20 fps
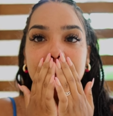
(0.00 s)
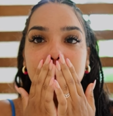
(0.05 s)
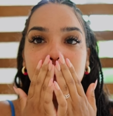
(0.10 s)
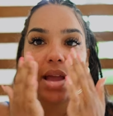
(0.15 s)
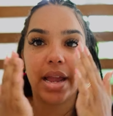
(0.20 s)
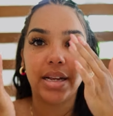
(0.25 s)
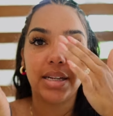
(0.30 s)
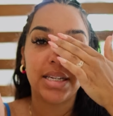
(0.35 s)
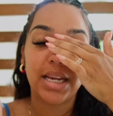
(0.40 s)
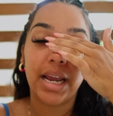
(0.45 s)

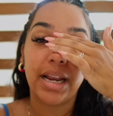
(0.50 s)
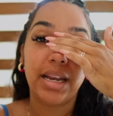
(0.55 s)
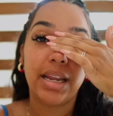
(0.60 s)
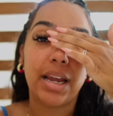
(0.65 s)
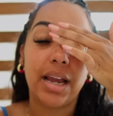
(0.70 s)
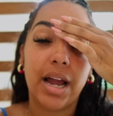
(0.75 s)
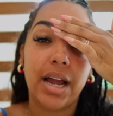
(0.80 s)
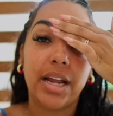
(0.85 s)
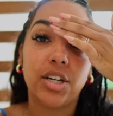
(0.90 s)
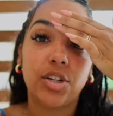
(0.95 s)

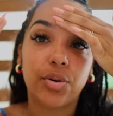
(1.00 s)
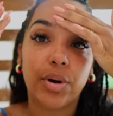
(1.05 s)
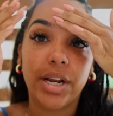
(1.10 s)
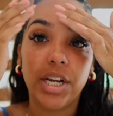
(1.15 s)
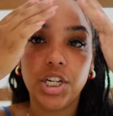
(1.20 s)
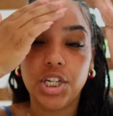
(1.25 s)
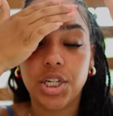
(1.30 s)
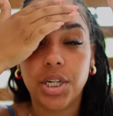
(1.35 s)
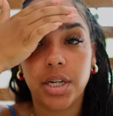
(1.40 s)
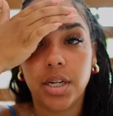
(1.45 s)
maintaining
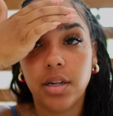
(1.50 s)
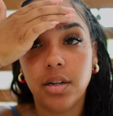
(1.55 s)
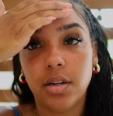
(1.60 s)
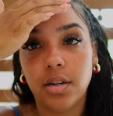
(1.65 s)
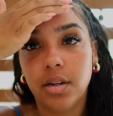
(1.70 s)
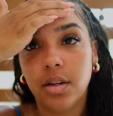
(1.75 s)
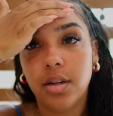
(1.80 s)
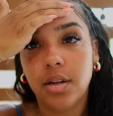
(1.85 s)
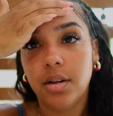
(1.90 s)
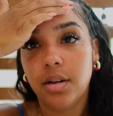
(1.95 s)
hydration
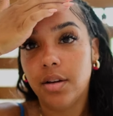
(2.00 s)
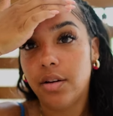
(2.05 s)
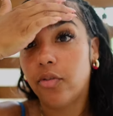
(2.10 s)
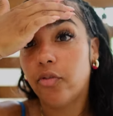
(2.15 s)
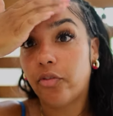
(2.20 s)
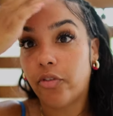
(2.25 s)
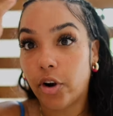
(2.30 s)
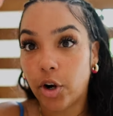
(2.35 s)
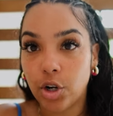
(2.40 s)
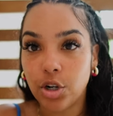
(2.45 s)

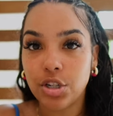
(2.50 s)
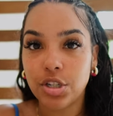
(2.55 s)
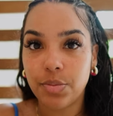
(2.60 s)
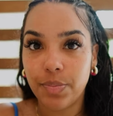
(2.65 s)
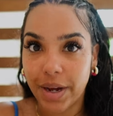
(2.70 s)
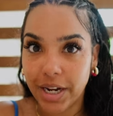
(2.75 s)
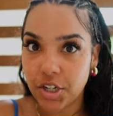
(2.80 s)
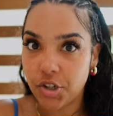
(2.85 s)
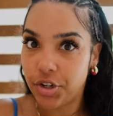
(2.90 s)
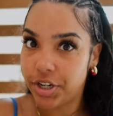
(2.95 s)
first
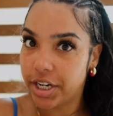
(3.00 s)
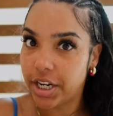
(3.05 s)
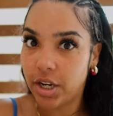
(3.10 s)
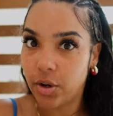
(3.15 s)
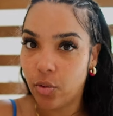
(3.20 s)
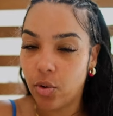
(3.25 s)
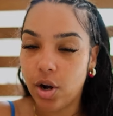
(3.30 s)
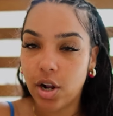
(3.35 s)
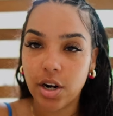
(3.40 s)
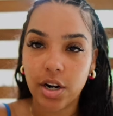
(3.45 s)
by drinking
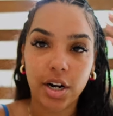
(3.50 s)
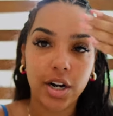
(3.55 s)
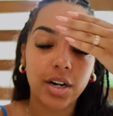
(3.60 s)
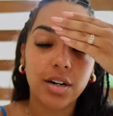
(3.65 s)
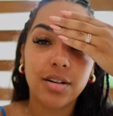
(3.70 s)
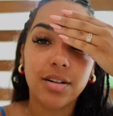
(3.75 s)
water